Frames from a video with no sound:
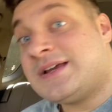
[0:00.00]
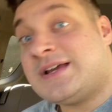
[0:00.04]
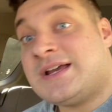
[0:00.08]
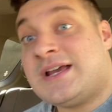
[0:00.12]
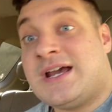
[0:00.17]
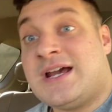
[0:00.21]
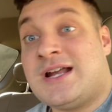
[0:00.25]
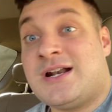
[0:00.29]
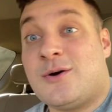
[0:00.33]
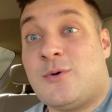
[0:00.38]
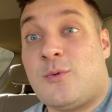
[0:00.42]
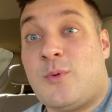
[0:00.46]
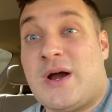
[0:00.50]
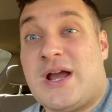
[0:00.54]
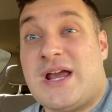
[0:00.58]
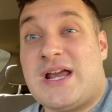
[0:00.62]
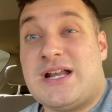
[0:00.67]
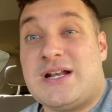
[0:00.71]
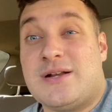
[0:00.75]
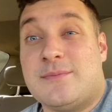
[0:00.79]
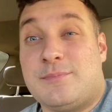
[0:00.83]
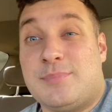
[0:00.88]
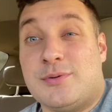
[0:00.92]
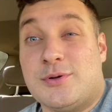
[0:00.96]
in a way,
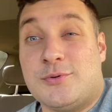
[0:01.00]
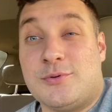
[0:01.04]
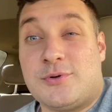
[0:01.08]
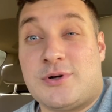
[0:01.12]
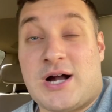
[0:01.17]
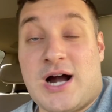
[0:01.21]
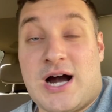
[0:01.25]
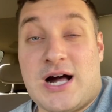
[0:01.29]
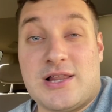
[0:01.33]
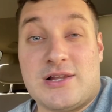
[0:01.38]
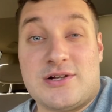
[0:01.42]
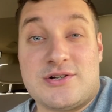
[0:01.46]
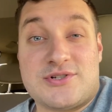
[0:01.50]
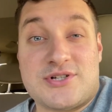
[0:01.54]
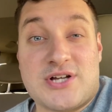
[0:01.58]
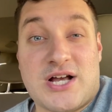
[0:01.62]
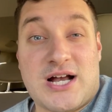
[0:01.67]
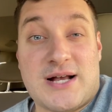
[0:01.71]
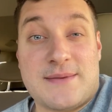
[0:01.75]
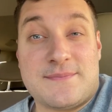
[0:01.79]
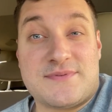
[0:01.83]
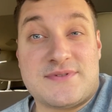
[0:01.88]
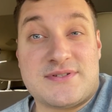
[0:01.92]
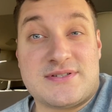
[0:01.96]
the blue collar
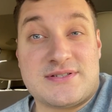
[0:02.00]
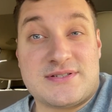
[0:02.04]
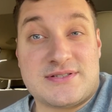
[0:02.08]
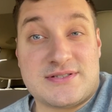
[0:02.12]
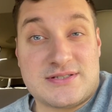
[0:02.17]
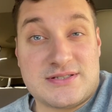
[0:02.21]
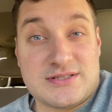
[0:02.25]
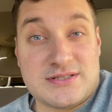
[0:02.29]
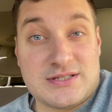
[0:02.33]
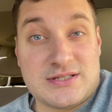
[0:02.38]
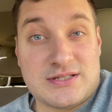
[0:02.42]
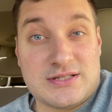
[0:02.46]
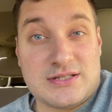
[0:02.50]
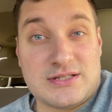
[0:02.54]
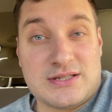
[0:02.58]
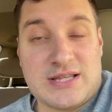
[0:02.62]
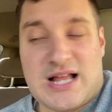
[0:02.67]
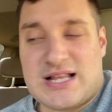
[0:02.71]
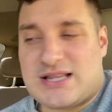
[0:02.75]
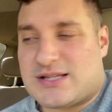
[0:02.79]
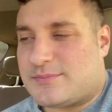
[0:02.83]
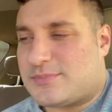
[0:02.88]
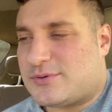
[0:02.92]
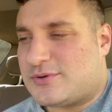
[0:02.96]
jobs,
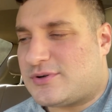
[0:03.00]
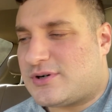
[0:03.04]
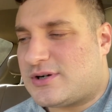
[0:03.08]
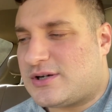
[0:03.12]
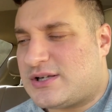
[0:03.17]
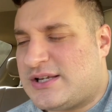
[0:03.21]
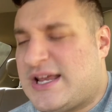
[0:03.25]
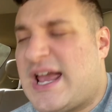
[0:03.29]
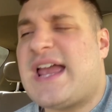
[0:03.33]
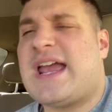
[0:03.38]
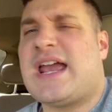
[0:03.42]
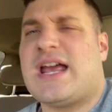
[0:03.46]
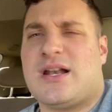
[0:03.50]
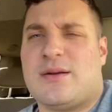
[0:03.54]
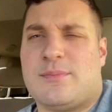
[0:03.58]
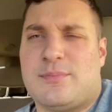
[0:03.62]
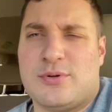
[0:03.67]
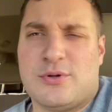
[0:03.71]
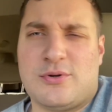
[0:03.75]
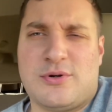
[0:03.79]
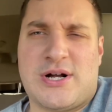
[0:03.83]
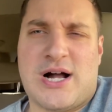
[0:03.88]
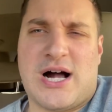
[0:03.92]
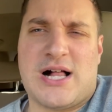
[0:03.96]
the
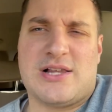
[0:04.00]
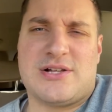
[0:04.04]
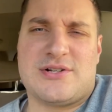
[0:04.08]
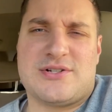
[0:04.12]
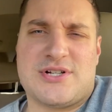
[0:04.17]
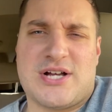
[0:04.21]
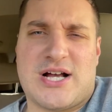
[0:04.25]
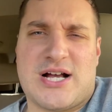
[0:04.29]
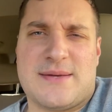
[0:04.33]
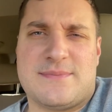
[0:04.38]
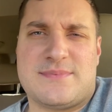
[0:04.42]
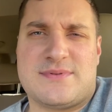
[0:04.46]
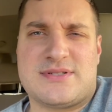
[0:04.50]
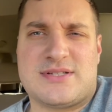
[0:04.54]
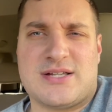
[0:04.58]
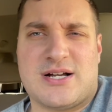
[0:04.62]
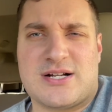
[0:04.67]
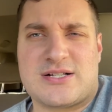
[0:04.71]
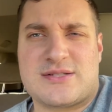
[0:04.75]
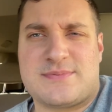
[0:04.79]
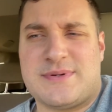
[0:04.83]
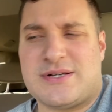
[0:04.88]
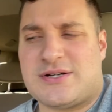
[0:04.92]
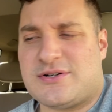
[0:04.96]
blue collar job
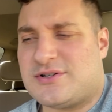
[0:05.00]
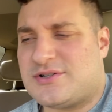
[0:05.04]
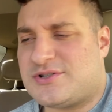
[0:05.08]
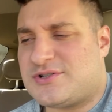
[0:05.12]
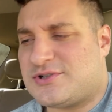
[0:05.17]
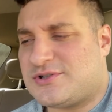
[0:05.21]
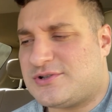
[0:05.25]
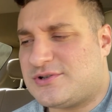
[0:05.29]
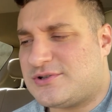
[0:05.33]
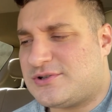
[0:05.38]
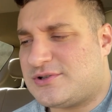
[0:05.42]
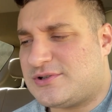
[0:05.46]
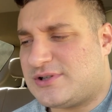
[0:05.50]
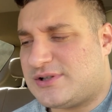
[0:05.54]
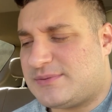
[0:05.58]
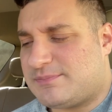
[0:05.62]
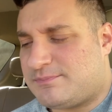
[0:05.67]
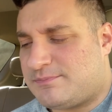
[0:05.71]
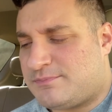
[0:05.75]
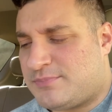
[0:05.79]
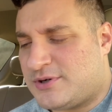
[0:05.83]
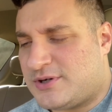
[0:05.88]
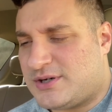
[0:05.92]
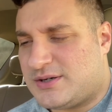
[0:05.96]
sucks because you're literally
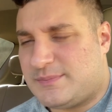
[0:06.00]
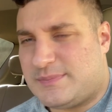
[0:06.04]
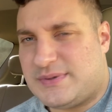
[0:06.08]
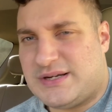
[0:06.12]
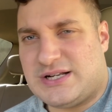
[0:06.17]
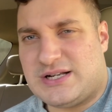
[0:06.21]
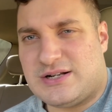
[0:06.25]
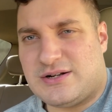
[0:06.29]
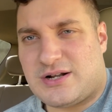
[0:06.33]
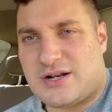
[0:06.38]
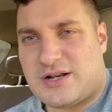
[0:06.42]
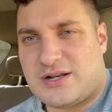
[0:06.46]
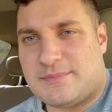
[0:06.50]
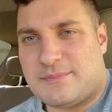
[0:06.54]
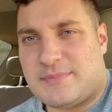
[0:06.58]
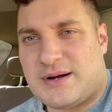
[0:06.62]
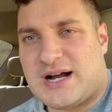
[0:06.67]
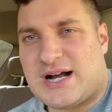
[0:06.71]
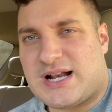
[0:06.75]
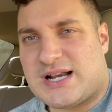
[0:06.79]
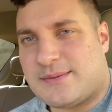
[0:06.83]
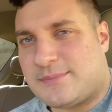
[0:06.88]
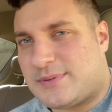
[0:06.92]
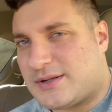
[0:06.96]
putting a beating on your
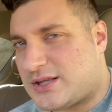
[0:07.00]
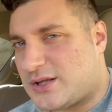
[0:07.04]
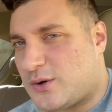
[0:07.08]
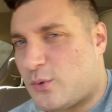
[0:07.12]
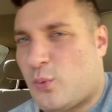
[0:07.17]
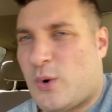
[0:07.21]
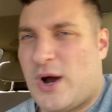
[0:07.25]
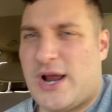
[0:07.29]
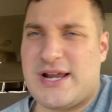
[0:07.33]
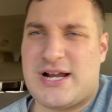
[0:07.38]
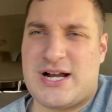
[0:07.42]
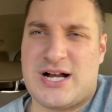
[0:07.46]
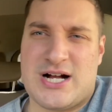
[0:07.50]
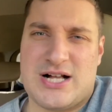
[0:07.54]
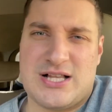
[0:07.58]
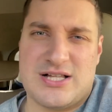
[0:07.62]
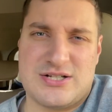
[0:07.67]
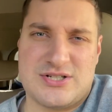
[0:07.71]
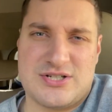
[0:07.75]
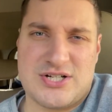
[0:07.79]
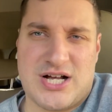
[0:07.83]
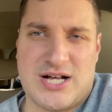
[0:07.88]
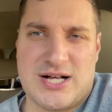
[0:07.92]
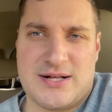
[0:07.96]
body. But the white collar
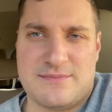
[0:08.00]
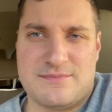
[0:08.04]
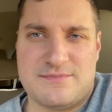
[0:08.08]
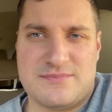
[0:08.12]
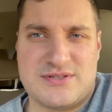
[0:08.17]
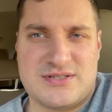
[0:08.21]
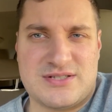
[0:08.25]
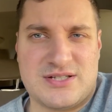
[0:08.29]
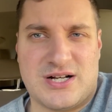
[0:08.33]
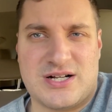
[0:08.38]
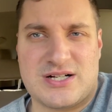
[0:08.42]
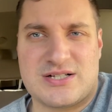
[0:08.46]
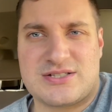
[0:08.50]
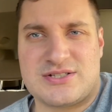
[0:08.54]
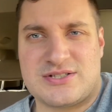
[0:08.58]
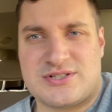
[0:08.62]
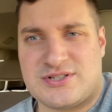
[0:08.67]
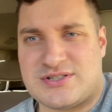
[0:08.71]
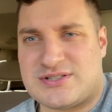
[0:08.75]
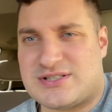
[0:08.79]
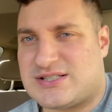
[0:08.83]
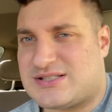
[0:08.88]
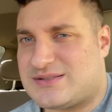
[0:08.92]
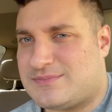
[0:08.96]
job sucks
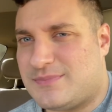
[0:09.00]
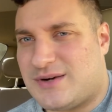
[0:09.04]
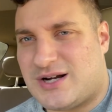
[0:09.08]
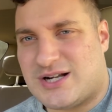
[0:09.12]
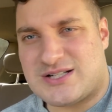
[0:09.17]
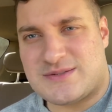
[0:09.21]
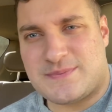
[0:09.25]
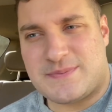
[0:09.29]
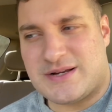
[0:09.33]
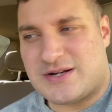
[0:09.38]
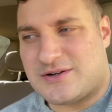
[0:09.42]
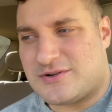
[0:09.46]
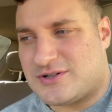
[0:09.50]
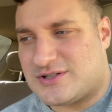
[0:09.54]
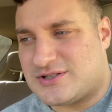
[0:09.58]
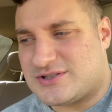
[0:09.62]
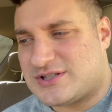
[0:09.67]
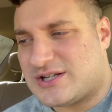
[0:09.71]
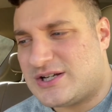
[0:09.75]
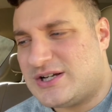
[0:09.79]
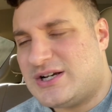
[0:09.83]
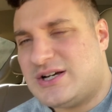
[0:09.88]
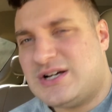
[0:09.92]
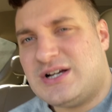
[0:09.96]
just as much, because
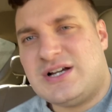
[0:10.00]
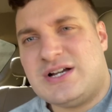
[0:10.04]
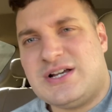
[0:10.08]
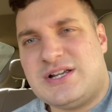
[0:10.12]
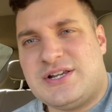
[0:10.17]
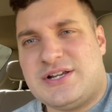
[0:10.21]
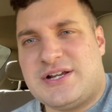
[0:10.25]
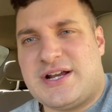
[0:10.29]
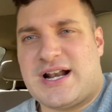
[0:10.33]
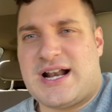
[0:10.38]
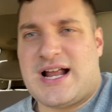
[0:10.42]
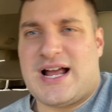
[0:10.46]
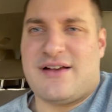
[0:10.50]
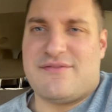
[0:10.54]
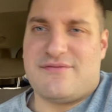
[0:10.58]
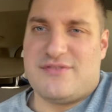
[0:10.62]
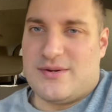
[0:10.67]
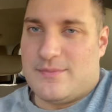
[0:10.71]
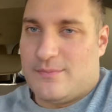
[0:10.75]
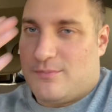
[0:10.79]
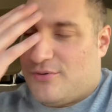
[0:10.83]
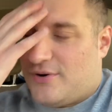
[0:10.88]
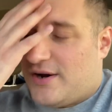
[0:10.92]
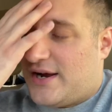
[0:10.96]
you got to have
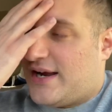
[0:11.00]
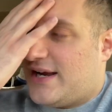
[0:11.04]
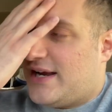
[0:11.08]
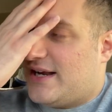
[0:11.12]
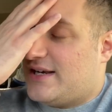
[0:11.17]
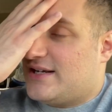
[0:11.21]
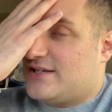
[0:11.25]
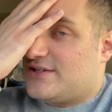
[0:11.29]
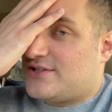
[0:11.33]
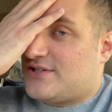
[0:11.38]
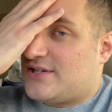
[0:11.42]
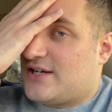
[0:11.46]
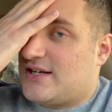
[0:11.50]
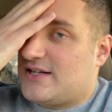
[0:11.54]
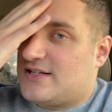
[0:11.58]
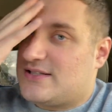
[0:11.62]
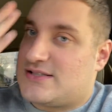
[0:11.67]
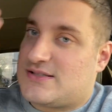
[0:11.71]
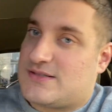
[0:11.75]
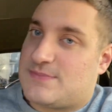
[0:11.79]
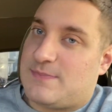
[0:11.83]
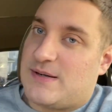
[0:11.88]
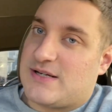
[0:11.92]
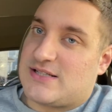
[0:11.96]
your brain and shit,
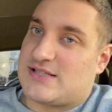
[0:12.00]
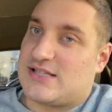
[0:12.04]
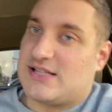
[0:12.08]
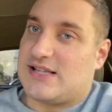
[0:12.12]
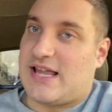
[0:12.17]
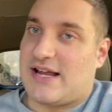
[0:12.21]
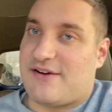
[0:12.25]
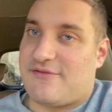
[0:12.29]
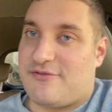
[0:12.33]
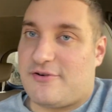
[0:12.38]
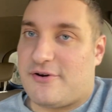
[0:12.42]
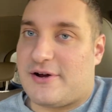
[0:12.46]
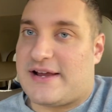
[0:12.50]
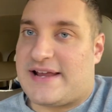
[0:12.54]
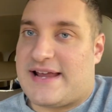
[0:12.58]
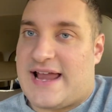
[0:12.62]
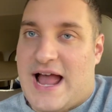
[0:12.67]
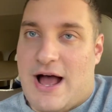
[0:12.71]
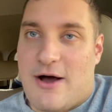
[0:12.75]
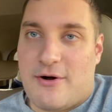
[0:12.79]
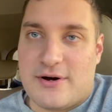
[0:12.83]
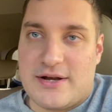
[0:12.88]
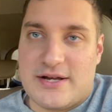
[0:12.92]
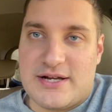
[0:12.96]
especially like for
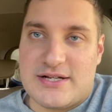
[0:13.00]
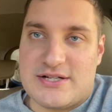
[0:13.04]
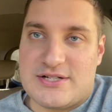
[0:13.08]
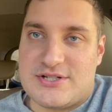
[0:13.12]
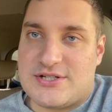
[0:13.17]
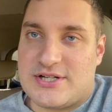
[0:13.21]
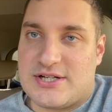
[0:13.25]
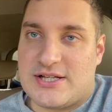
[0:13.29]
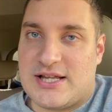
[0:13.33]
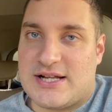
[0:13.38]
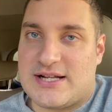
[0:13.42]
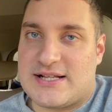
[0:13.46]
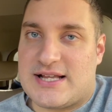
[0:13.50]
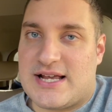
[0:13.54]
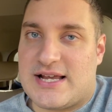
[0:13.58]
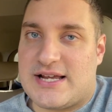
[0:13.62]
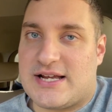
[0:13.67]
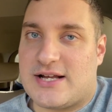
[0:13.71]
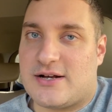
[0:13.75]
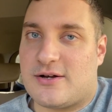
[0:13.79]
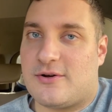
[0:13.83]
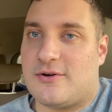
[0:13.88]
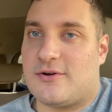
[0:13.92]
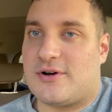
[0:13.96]
accounting and shit like that. You
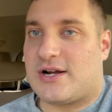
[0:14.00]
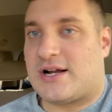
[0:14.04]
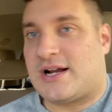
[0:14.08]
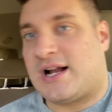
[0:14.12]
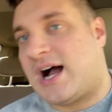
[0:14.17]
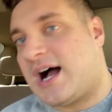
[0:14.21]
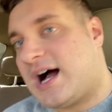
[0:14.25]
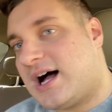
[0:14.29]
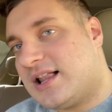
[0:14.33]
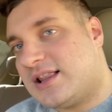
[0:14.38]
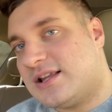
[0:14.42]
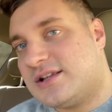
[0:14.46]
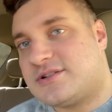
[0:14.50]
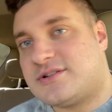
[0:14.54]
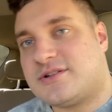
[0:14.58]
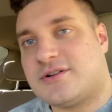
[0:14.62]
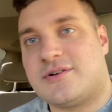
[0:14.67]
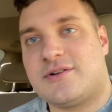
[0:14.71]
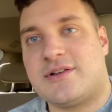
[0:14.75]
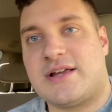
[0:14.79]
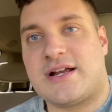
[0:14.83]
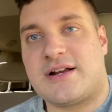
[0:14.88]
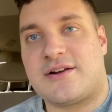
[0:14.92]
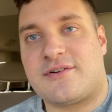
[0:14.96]
got to go to college and
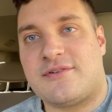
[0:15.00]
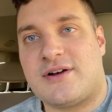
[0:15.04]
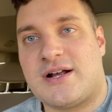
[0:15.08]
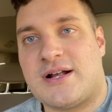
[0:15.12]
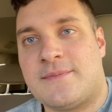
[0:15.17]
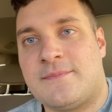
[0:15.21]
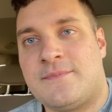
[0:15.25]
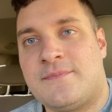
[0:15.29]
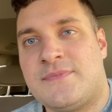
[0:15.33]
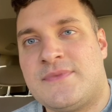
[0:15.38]
all that crap.